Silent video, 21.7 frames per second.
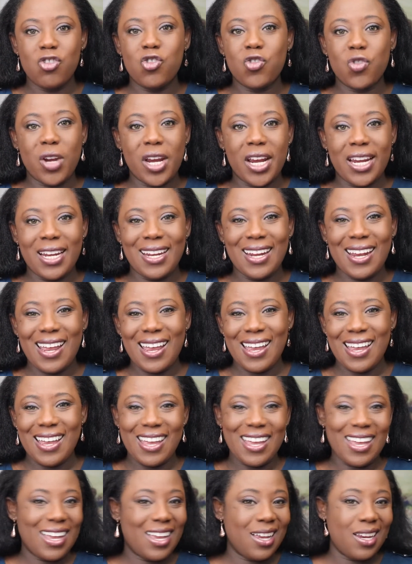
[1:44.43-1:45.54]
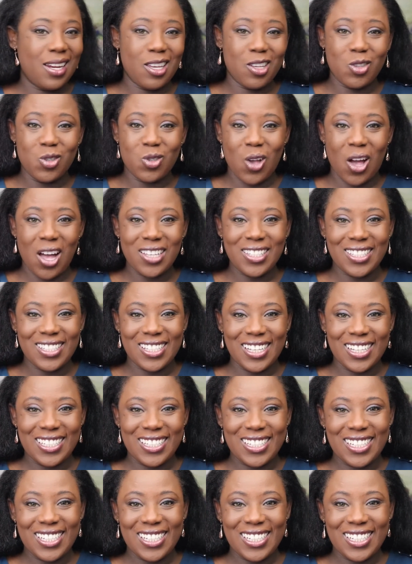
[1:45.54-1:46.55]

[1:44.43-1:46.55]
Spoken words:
drained, and exhausted?